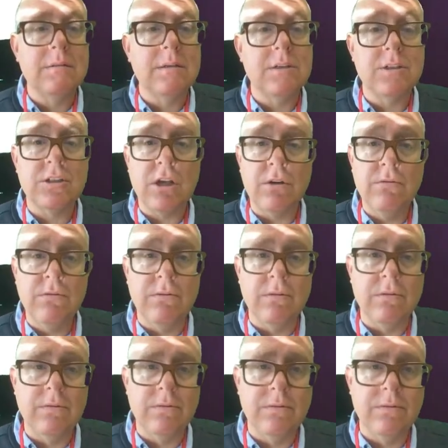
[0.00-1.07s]
a stone
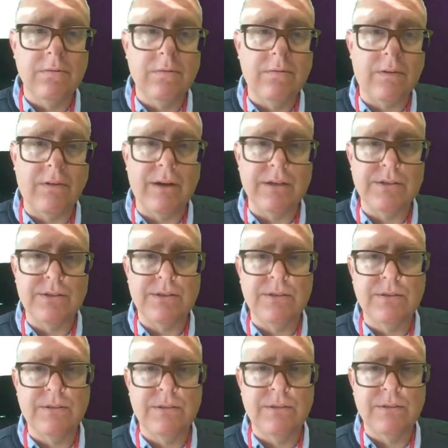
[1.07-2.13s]
for us.
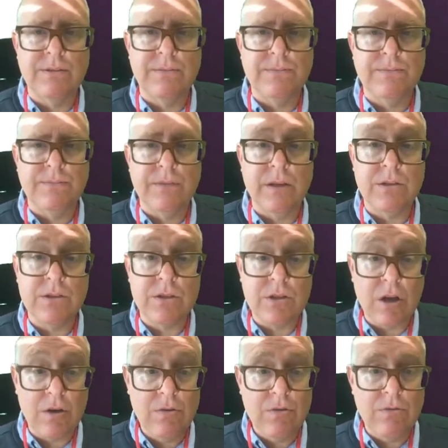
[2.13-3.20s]
A
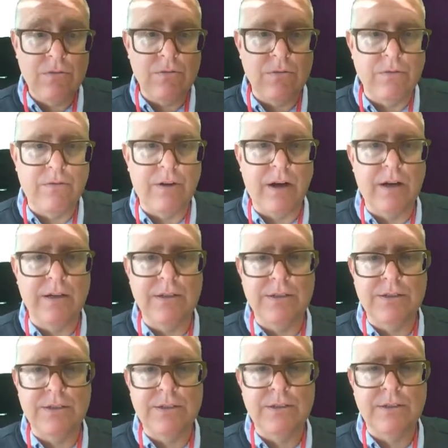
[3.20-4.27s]
stone for
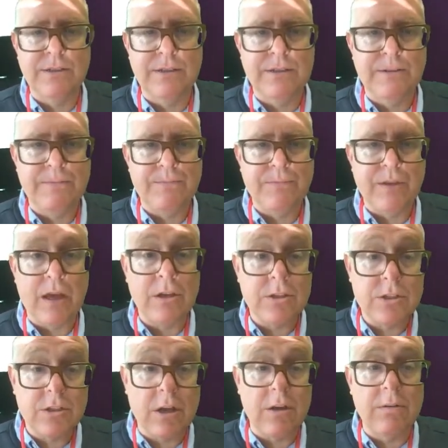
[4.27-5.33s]
us. A
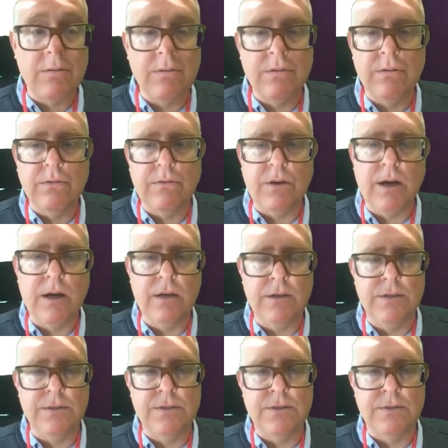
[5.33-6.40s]
stone for
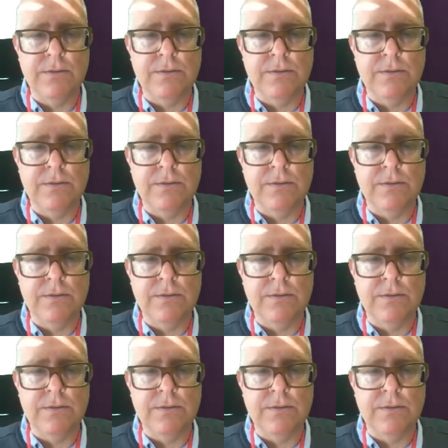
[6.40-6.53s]
us.